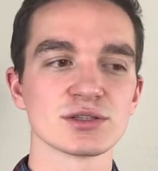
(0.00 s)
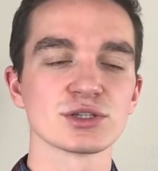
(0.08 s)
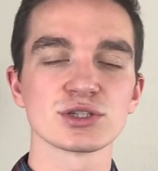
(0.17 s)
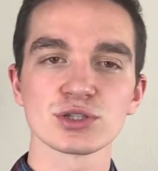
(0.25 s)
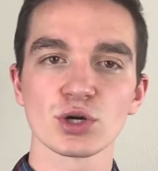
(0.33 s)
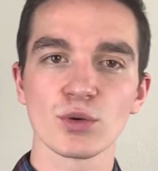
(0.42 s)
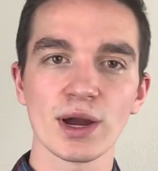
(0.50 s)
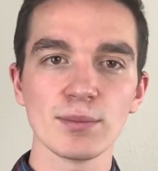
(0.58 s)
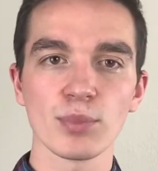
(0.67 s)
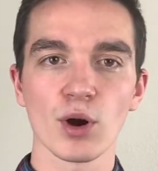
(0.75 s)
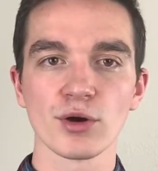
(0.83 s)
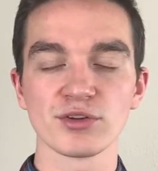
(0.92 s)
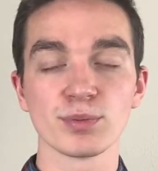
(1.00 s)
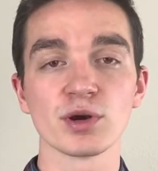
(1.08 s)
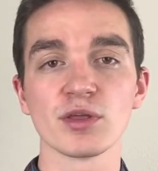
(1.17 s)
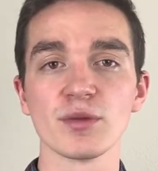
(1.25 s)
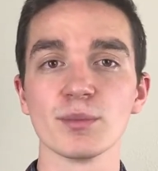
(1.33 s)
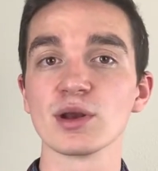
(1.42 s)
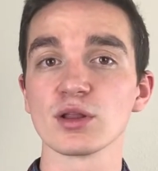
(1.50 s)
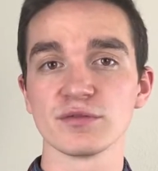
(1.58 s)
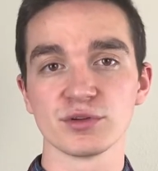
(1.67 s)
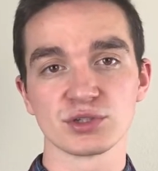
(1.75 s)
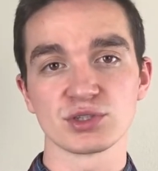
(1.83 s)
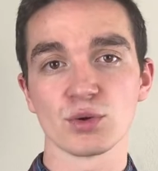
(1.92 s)
This is a great part to put in the middle of
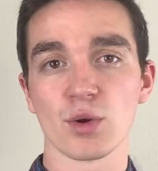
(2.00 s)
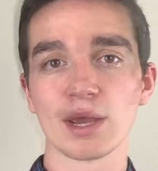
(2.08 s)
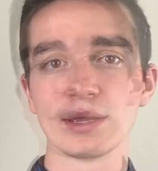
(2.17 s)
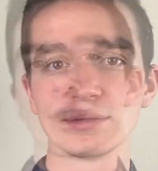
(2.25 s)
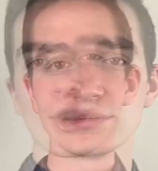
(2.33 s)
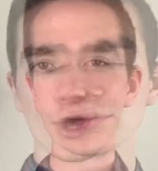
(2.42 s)
your story.